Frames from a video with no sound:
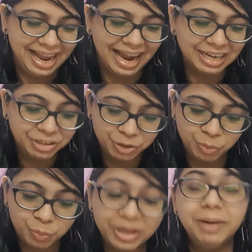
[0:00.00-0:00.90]
and you
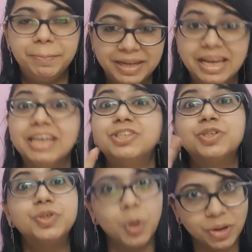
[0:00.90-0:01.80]
will be
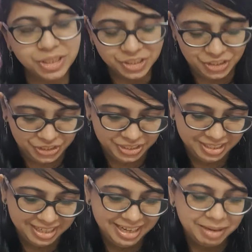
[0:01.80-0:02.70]
astonished
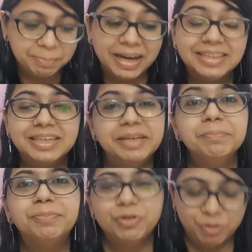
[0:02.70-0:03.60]
by the
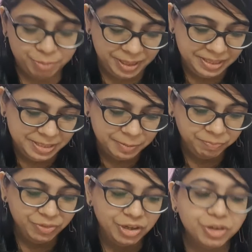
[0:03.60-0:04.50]
improvements
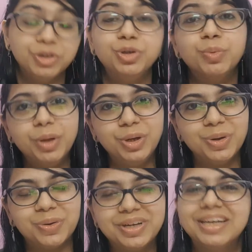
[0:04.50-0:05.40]
you will
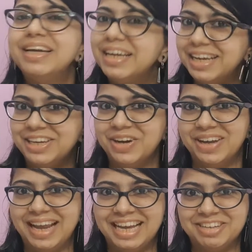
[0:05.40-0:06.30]
note in
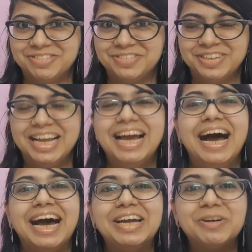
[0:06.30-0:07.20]
your life."
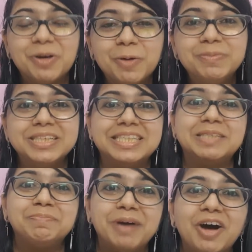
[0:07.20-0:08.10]
I hope this
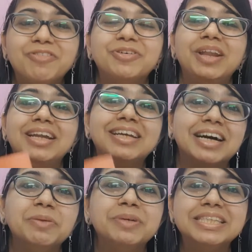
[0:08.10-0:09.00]
is powerful and
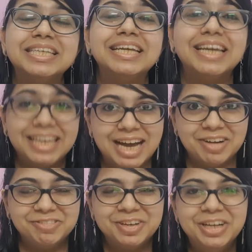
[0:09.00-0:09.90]
convincing
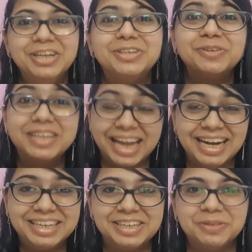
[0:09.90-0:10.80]
enough to
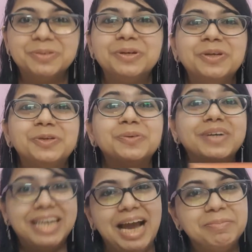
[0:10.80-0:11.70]
get you to
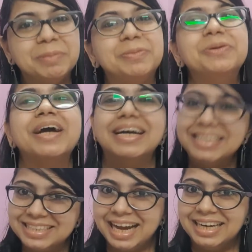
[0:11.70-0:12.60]
grab a book
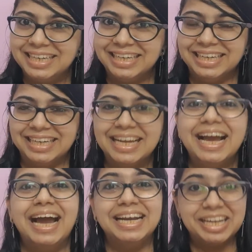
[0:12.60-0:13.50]
and start reading.
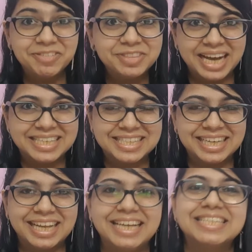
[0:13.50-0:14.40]
And if that's
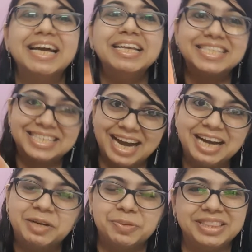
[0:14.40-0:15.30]
the case,
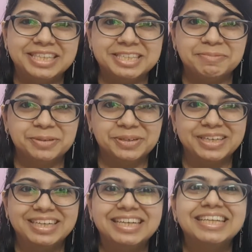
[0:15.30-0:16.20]
start with this book.
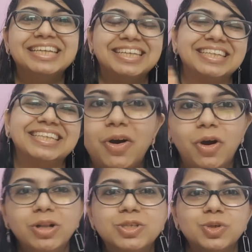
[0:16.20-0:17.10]

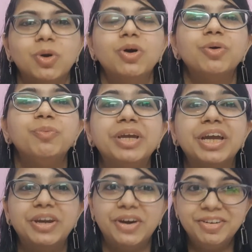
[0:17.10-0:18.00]
Also, we
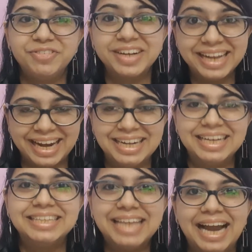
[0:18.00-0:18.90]
cannot
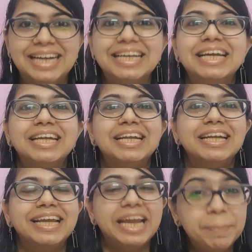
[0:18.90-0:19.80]
forget that
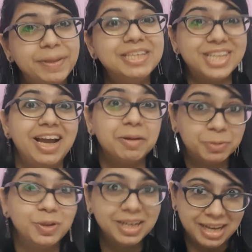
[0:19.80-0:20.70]
APJ
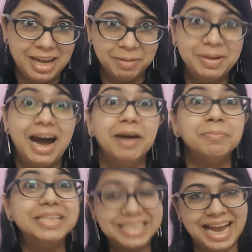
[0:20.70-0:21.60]
Abdul Kalam, our
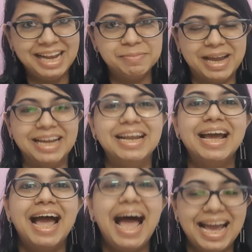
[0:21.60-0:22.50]
missile man,
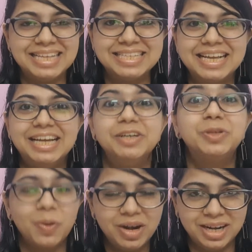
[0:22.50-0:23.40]
has
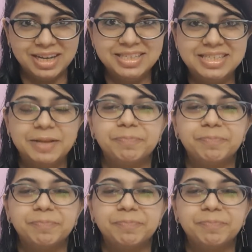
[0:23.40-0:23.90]
told us,